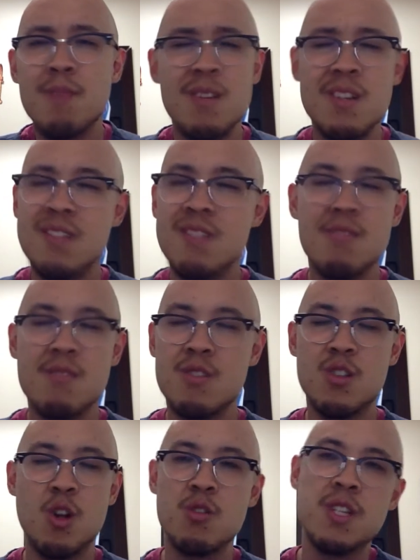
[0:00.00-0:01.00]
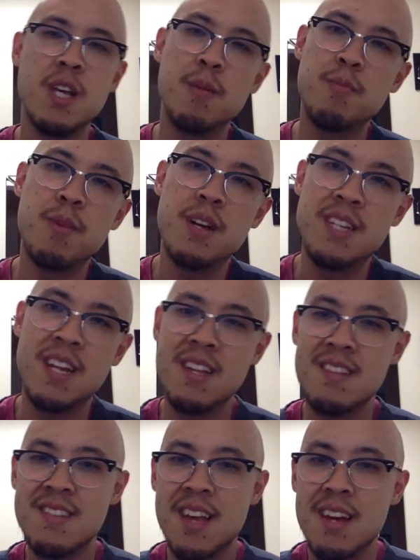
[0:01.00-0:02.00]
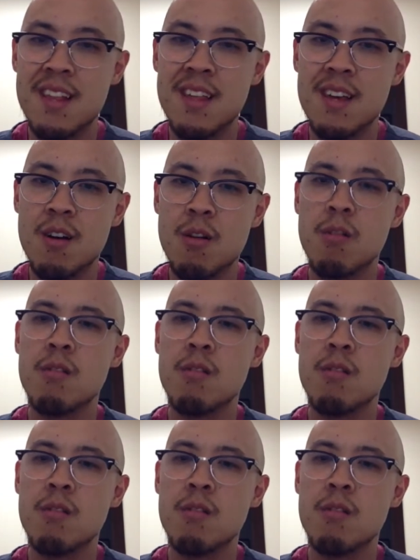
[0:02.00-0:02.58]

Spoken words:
it starts up adenylate cyclase,